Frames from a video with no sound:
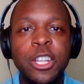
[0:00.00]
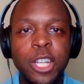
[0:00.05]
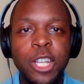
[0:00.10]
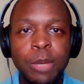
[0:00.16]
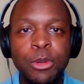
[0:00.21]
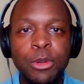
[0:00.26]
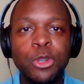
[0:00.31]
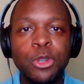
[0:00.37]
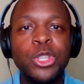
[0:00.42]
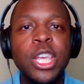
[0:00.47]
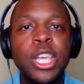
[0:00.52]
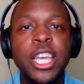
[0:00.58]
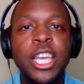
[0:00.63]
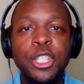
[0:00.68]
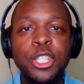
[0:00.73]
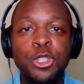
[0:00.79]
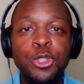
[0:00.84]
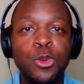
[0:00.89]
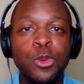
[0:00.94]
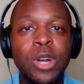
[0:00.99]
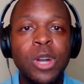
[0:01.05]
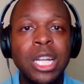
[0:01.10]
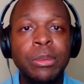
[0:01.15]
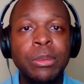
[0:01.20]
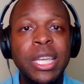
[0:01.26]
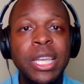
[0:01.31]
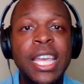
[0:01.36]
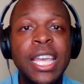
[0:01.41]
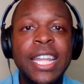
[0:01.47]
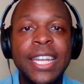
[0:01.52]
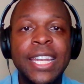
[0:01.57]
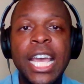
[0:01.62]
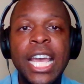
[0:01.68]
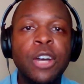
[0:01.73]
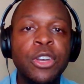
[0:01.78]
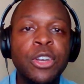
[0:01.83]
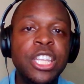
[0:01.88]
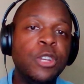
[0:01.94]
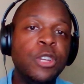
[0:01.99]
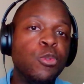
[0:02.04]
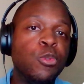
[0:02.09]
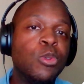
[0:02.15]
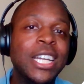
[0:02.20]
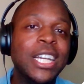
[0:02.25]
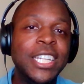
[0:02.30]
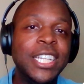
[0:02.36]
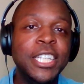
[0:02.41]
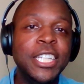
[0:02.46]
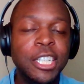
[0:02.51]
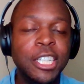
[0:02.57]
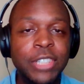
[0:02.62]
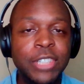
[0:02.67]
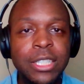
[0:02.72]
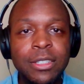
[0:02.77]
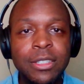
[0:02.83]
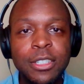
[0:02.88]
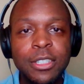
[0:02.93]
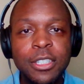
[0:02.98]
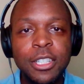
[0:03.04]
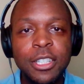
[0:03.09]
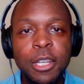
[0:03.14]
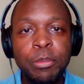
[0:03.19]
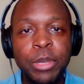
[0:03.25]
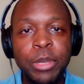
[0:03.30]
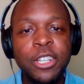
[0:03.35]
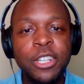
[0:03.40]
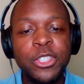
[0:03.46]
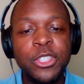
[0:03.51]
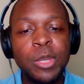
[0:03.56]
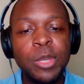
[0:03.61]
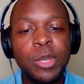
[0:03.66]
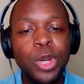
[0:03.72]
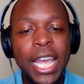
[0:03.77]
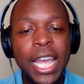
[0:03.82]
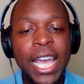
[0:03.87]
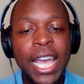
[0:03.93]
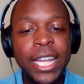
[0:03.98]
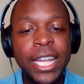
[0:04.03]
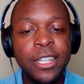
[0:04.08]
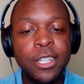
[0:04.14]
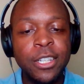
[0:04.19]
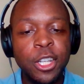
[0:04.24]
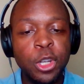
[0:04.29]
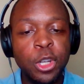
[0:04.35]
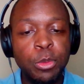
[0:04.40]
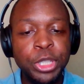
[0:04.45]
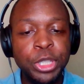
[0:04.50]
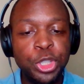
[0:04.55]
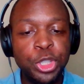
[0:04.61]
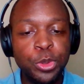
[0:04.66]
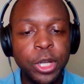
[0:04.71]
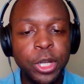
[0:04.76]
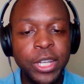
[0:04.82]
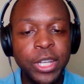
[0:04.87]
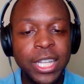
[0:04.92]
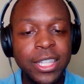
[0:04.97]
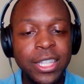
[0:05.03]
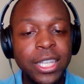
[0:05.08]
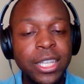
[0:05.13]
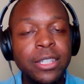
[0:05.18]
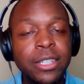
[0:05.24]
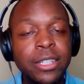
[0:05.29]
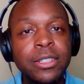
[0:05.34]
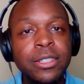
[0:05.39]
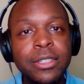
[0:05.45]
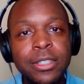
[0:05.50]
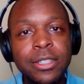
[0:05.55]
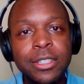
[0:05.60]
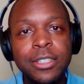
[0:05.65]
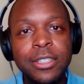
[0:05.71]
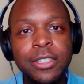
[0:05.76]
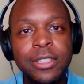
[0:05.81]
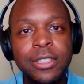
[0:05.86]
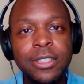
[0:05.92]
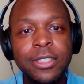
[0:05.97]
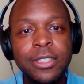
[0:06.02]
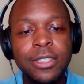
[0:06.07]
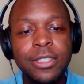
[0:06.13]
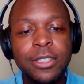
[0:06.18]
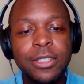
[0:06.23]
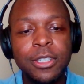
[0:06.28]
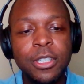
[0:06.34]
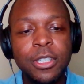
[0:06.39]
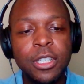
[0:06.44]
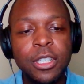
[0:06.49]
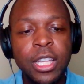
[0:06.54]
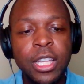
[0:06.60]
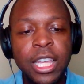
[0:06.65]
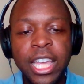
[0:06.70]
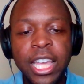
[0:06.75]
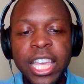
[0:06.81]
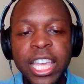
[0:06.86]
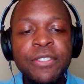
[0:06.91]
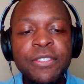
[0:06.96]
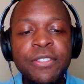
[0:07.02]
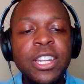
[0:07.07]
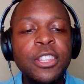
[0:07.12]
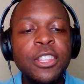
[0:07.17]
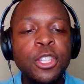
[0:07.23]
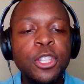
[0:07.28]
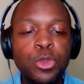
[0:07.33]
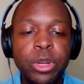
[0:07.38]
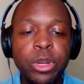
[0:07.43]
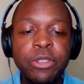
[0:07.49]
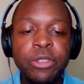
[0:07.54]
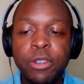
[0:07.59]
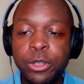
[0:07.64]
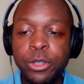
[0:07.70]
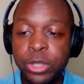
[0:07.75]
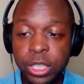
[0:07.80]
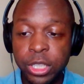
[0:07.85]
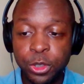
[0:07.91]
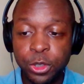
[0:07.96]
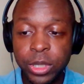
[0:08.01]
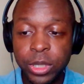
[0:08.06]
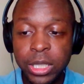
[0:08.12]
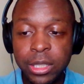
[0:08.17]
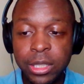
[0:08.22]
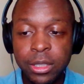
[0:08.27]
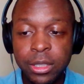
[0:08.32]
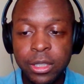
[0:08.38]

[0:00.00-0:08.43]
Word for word: Numbers, and Deuteronomy, now he didn't write any of it because someone added an obituary at the end. Even in the 21st century,